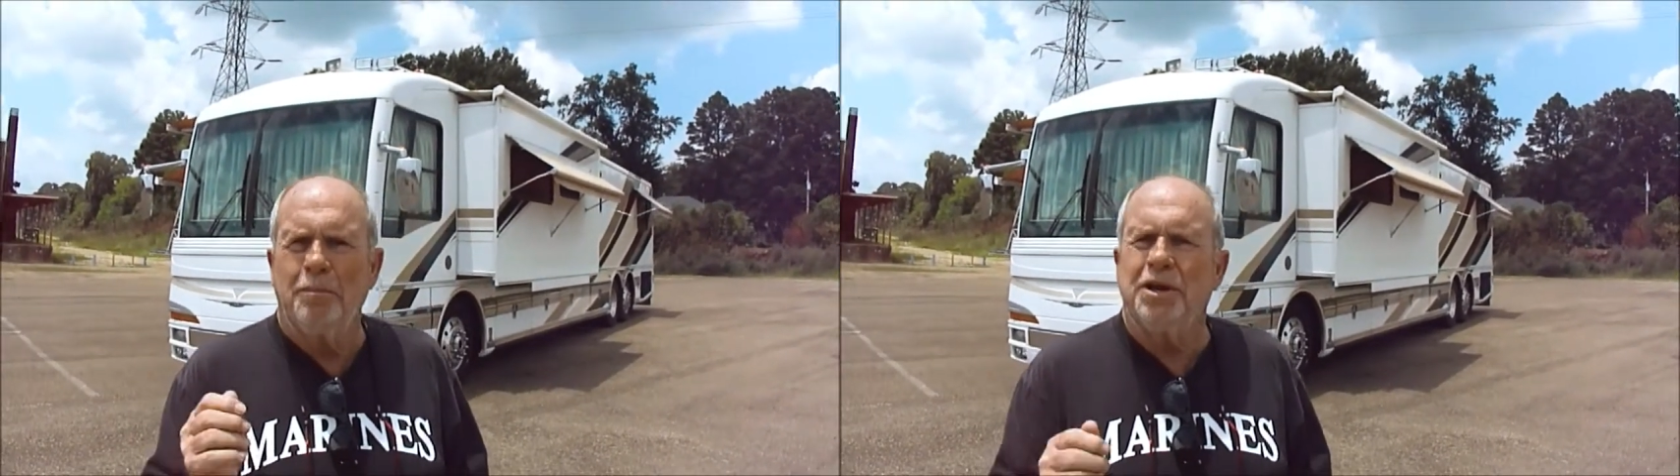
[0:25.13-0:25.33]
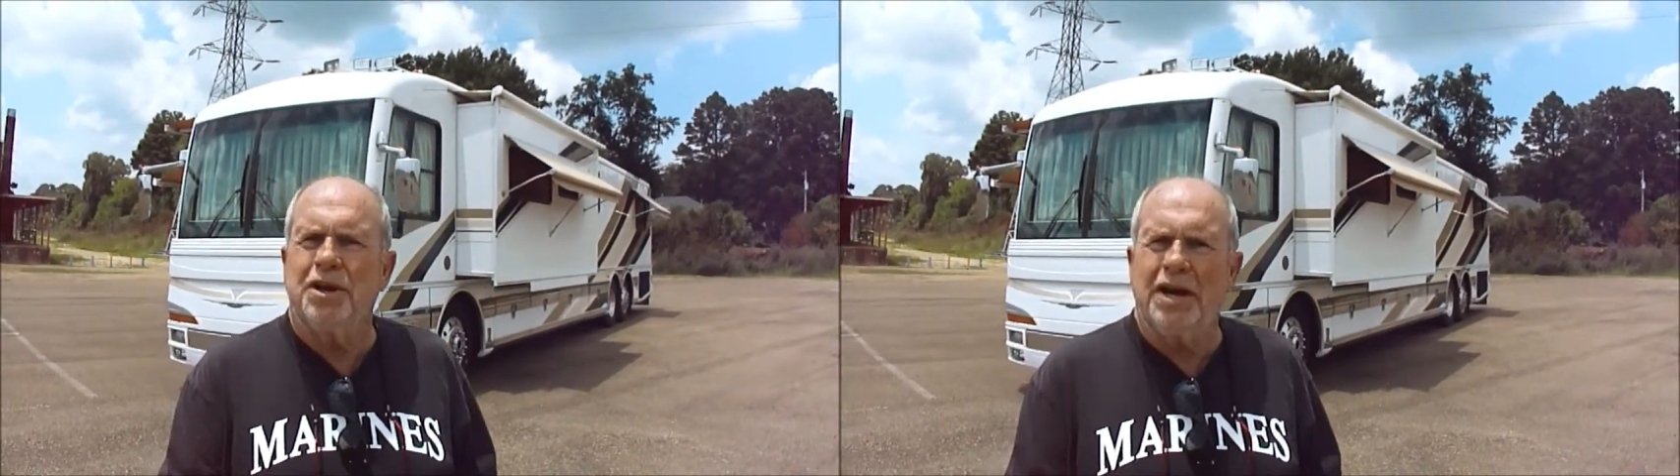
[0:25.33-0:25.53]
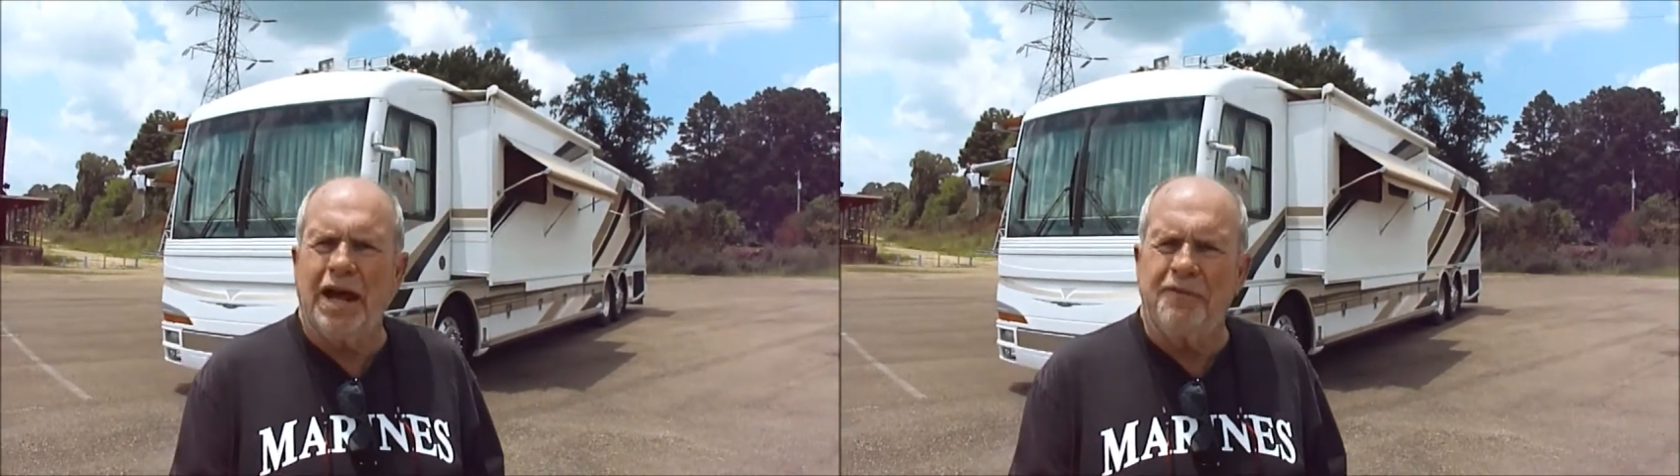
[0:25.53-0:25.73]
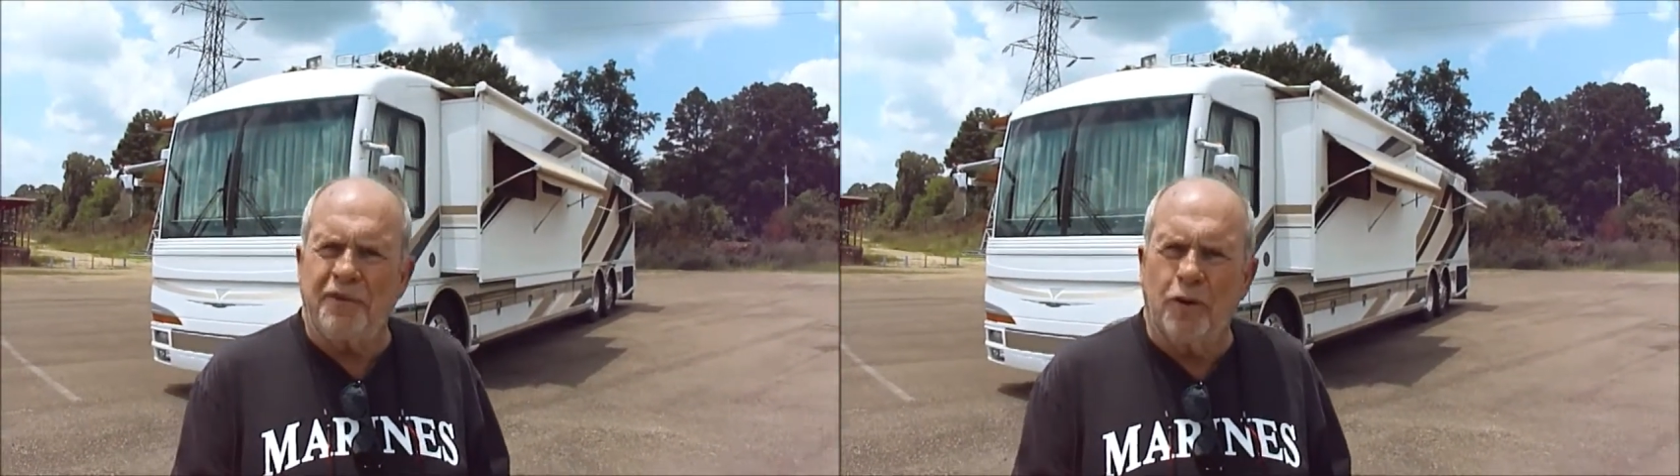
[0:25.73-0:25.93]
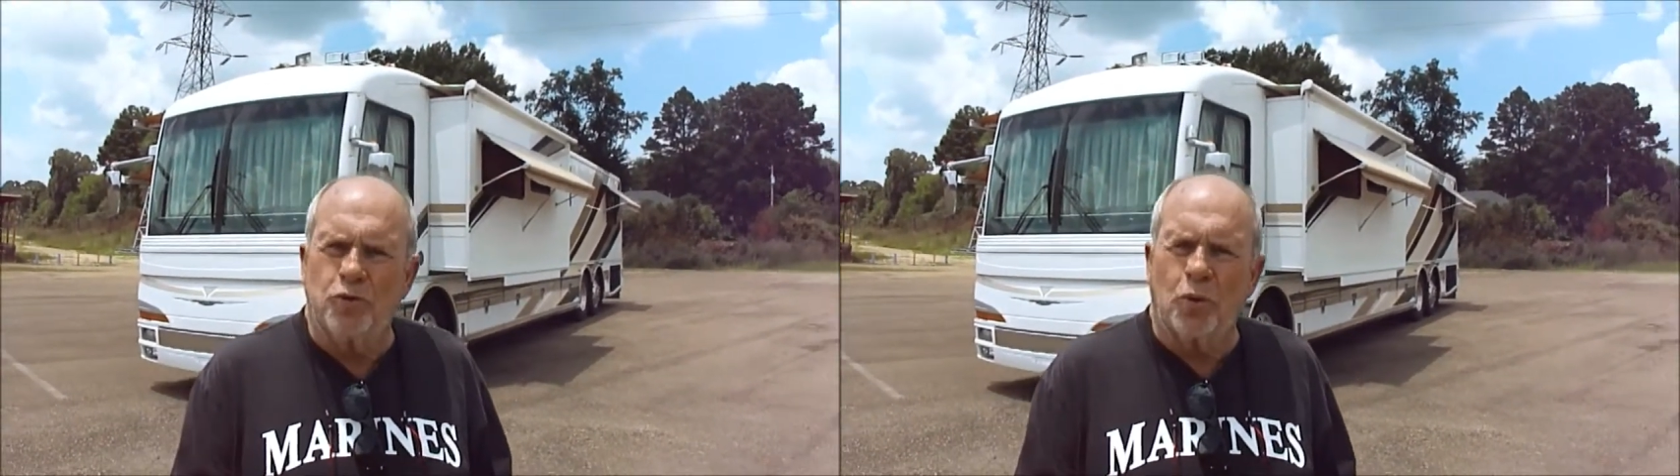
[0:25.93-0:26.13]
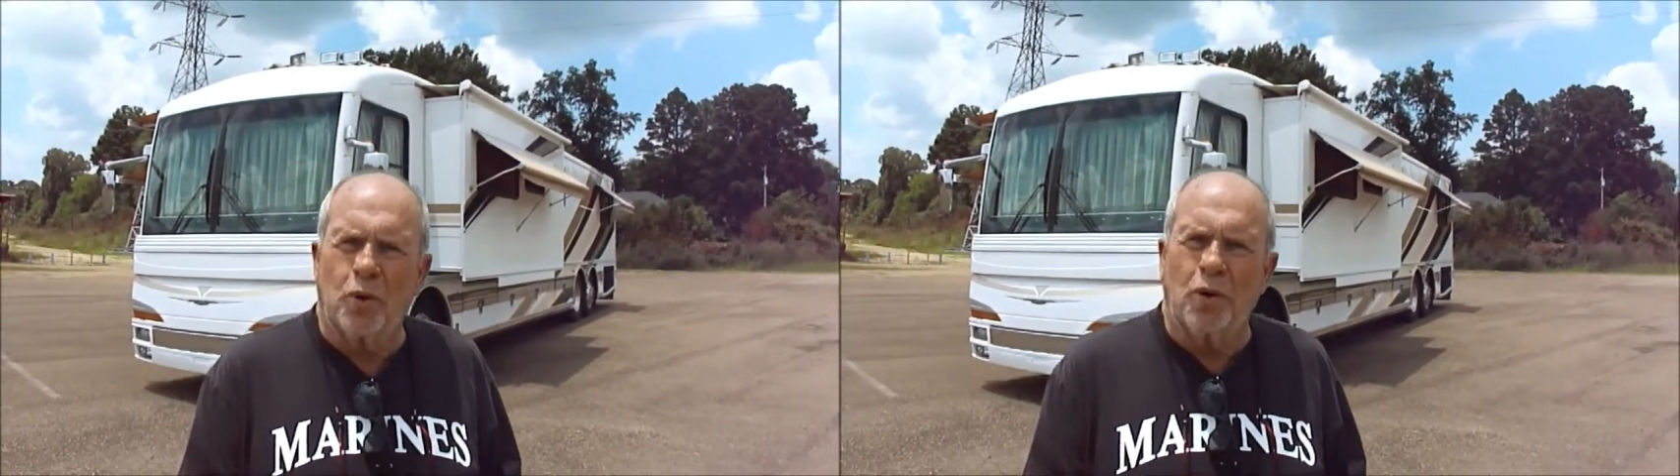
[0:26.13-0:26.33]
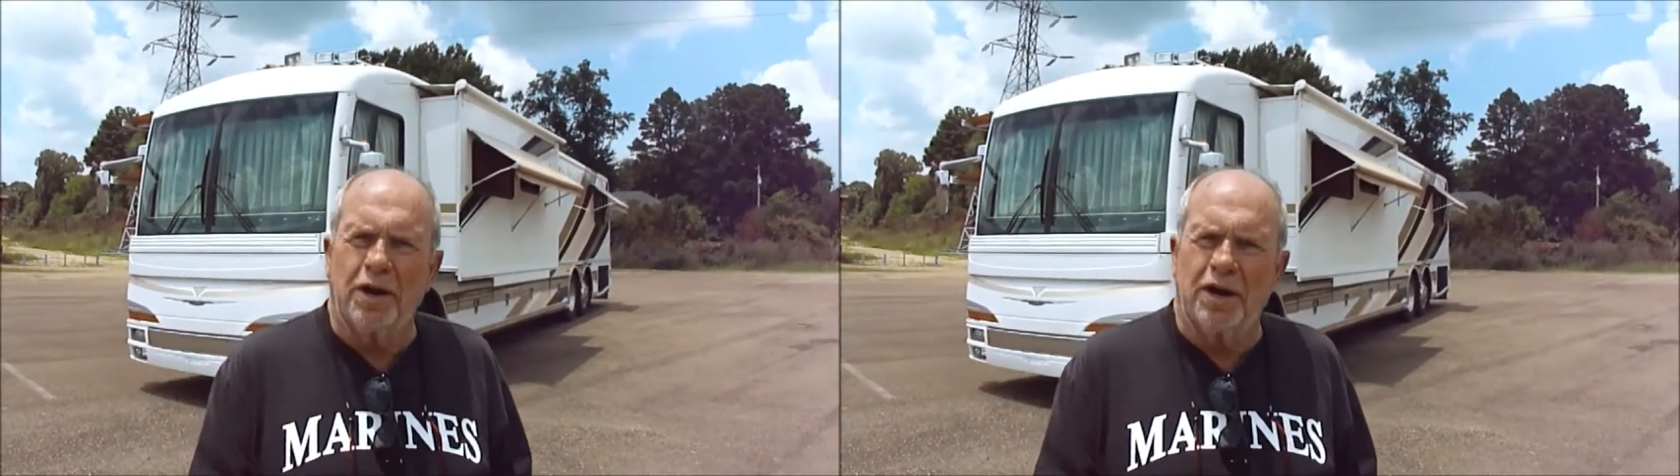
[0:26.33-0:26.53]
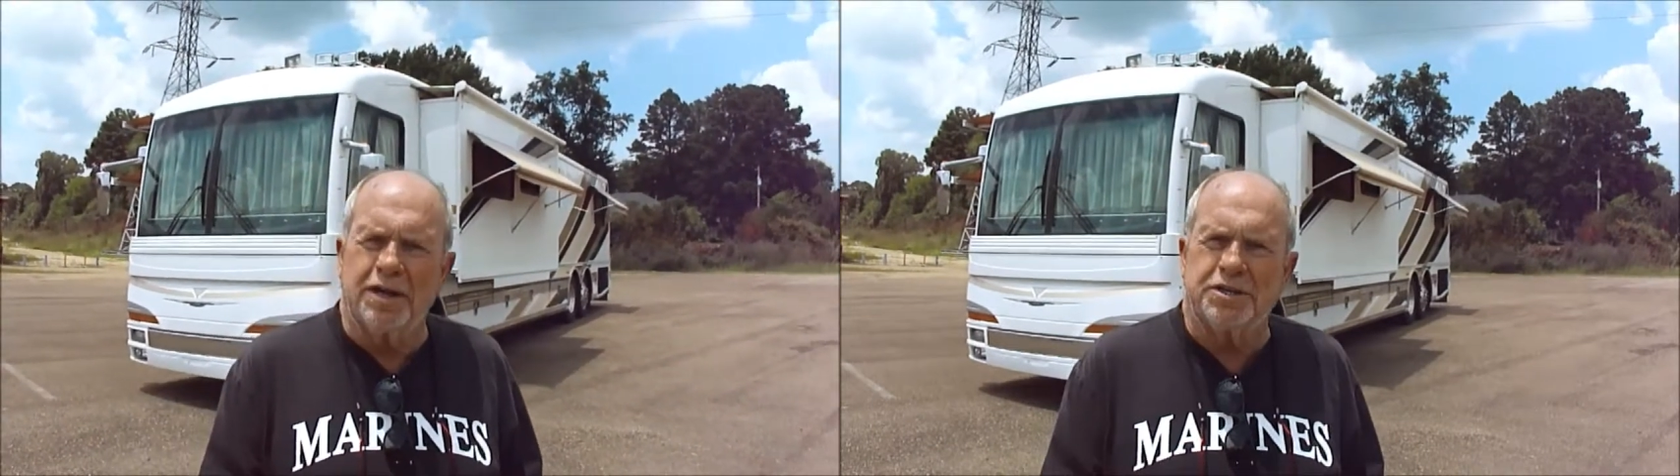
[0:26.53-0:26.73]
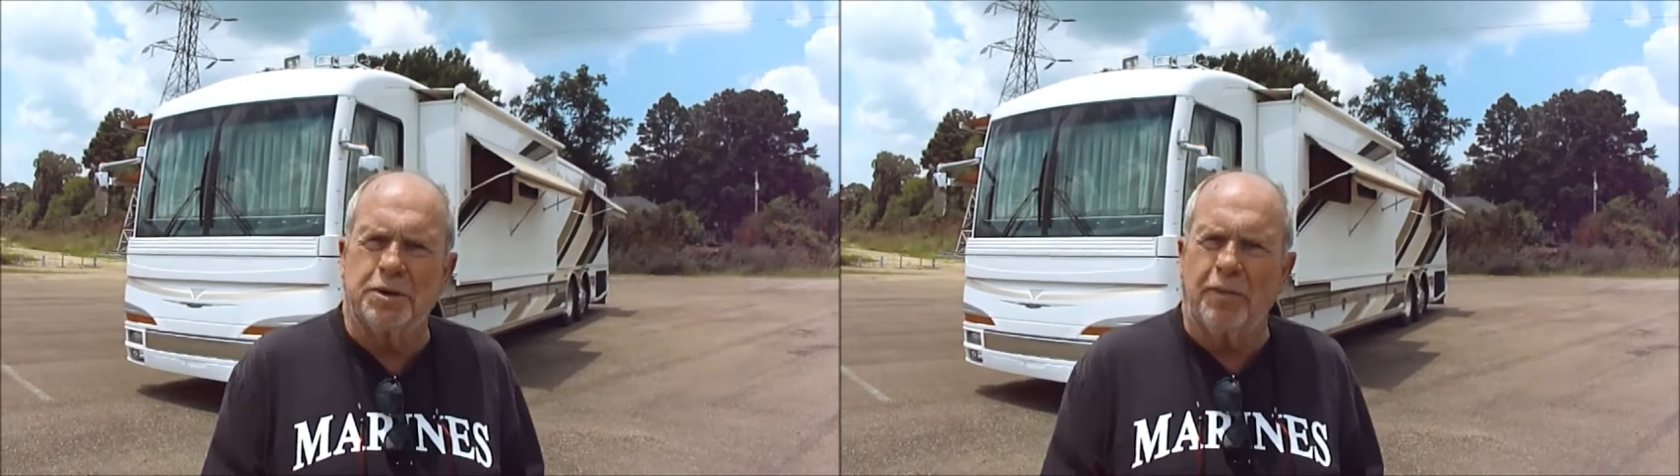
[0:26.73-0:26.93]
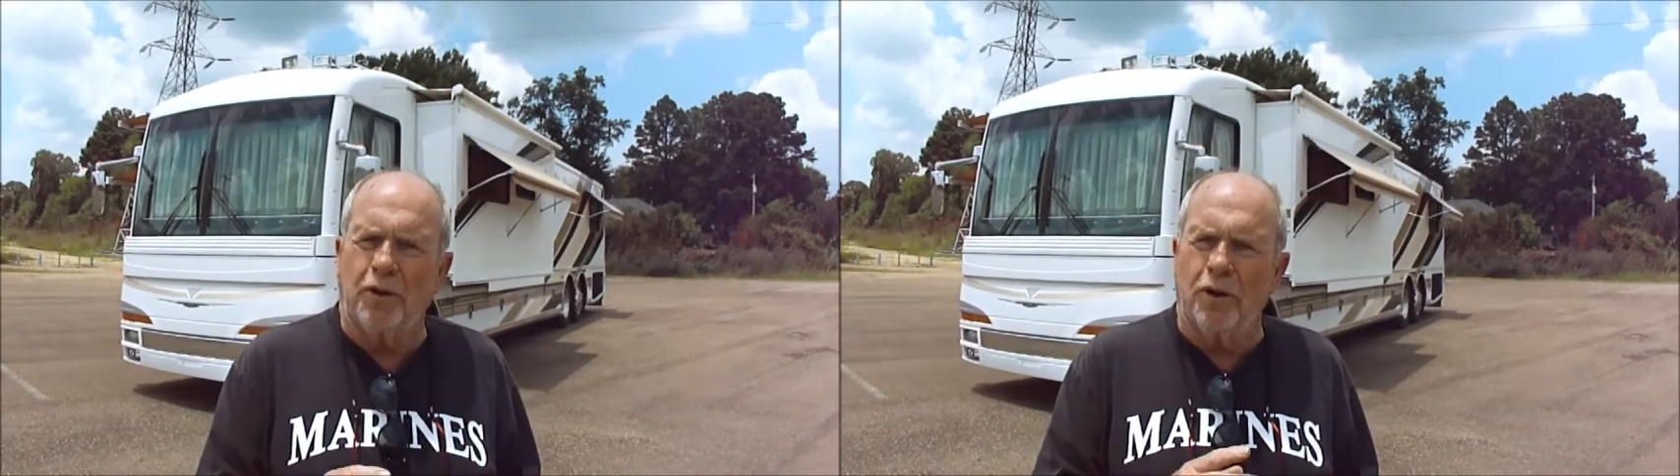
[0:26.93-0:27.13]
But today, folks, we're going to list a
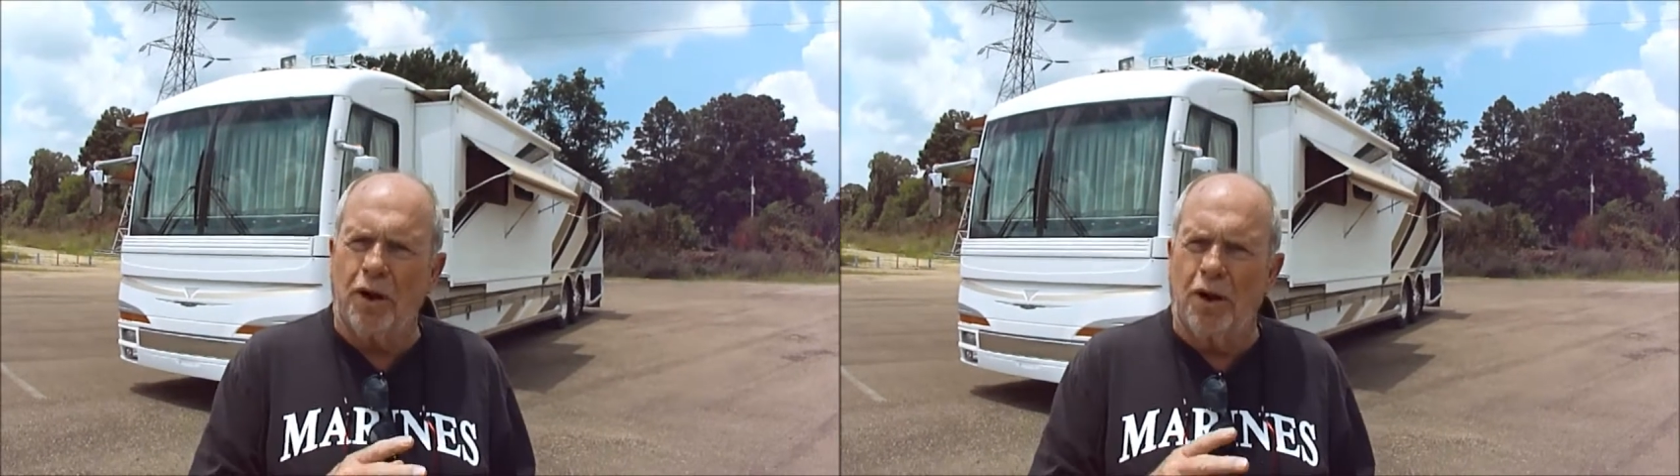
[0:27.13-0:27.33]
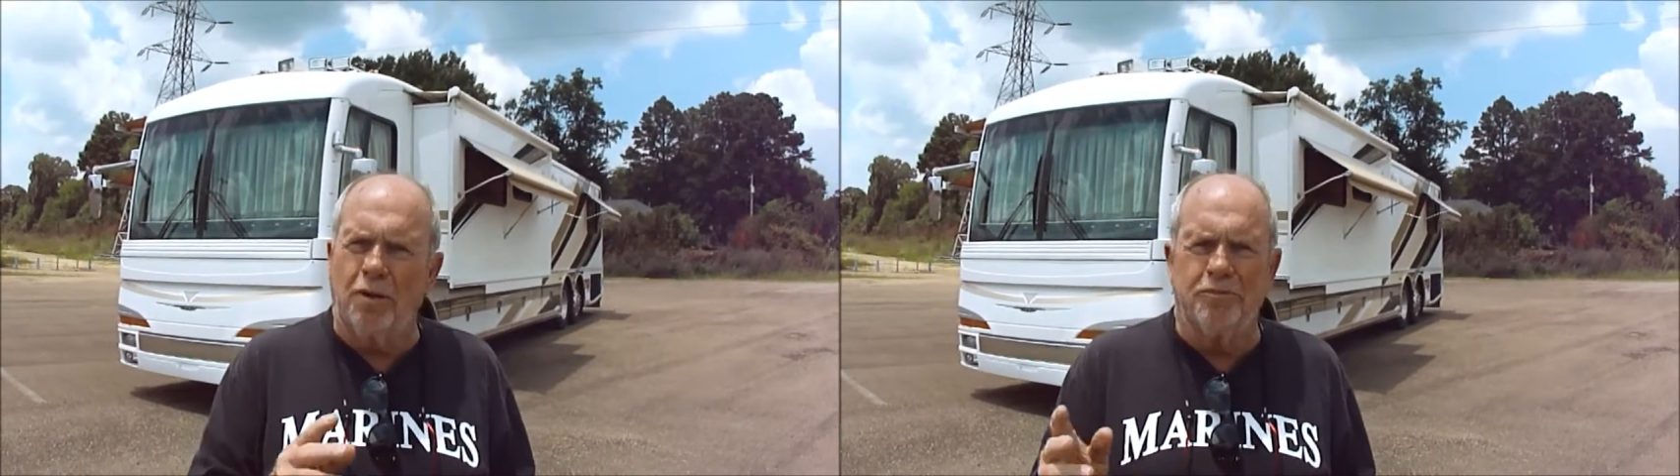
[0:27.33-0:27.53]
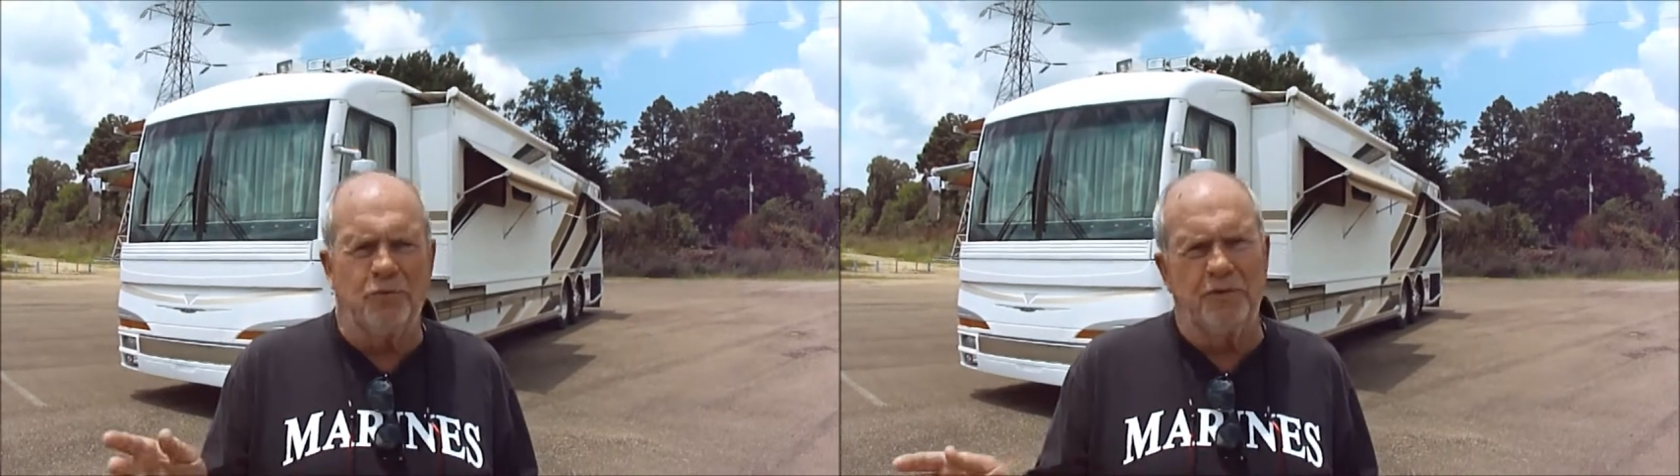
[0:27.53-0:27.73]
motorhome.